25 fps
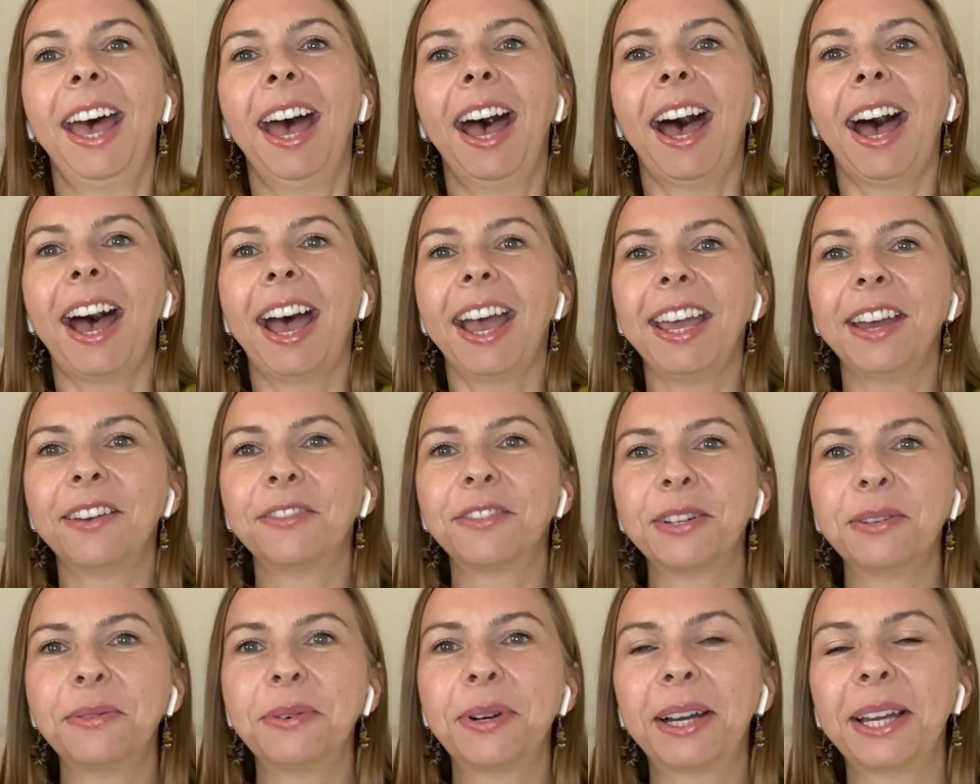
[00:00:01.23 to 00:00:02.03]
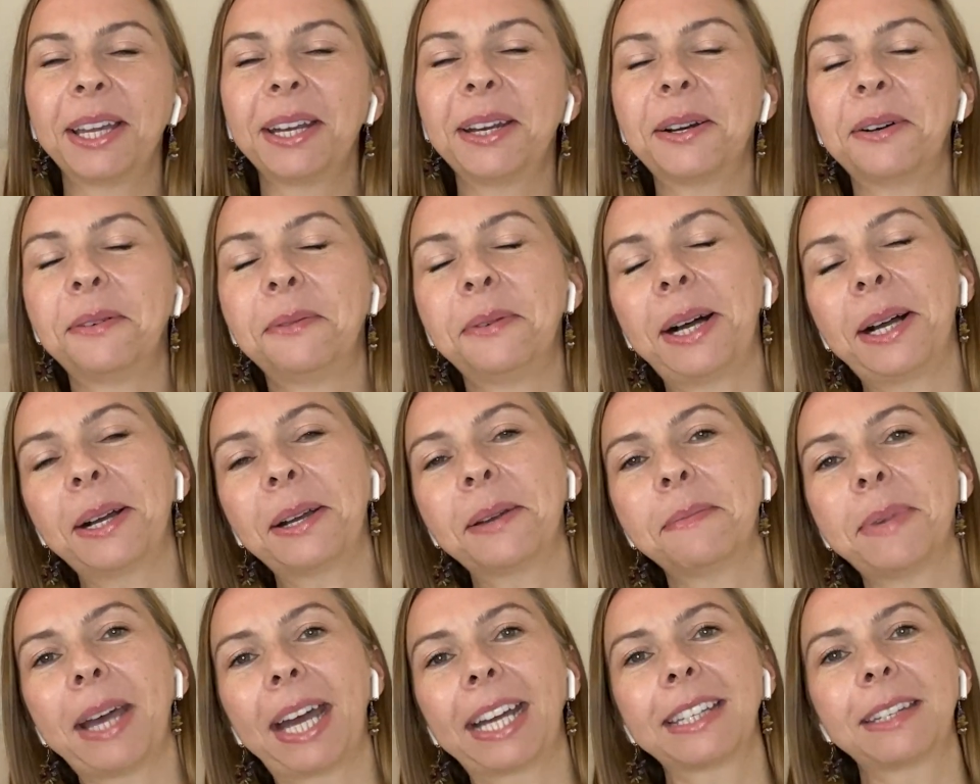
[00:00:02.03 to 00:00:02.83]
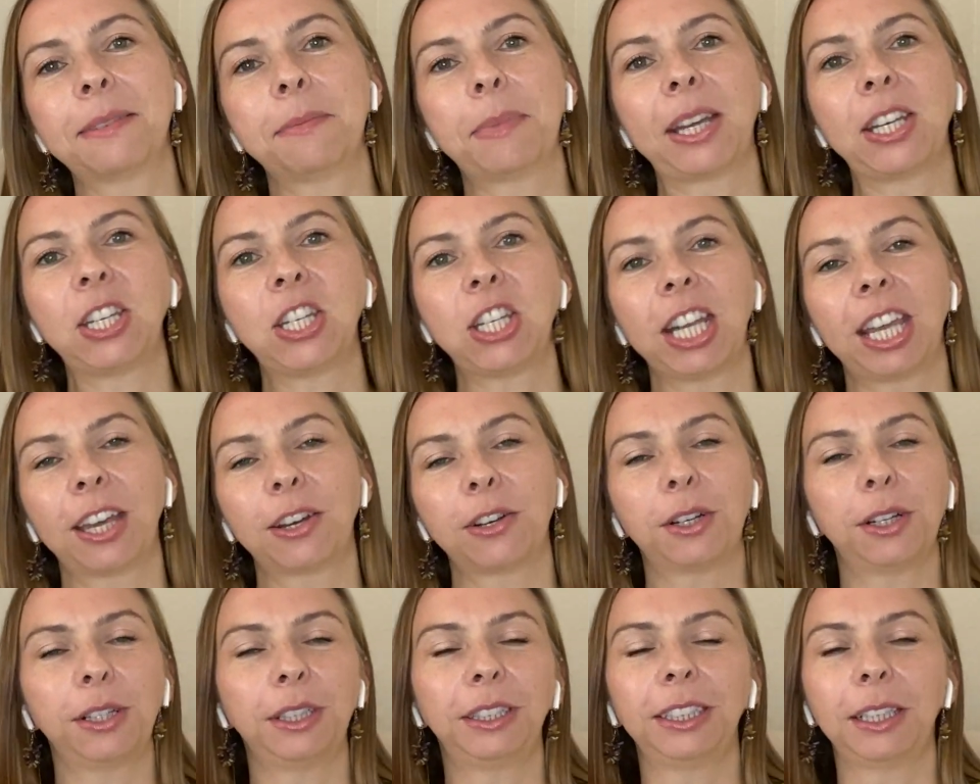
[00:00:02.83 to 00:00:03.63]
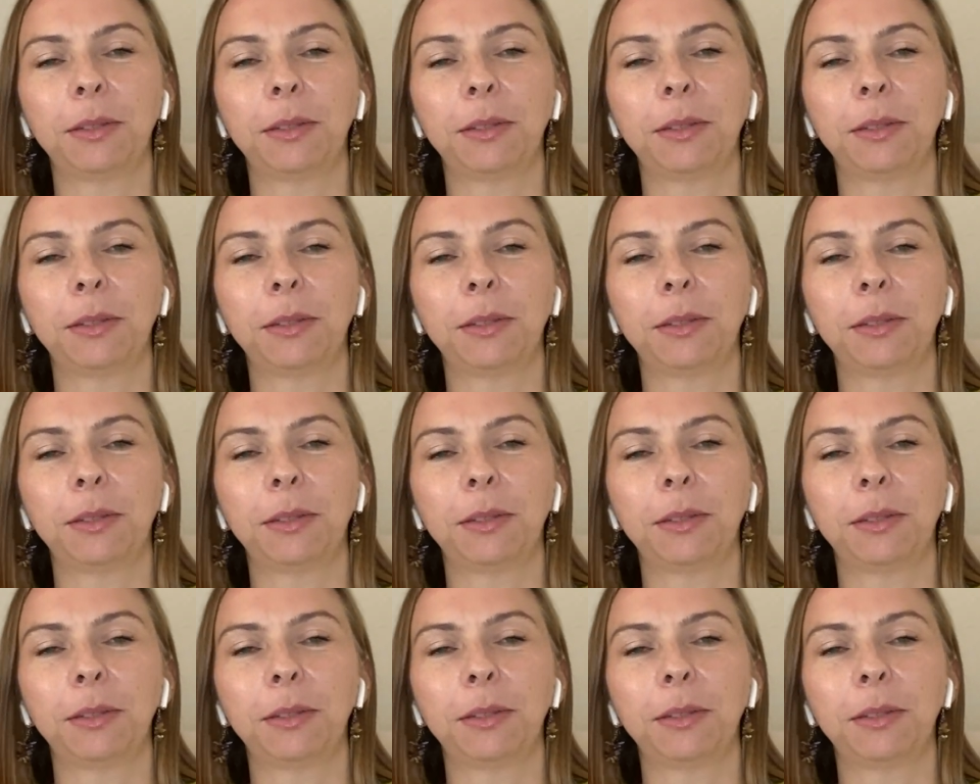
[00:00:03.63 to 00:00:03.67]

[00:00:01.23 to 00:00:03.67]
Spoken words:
Hi everyone, welcome back to my channel.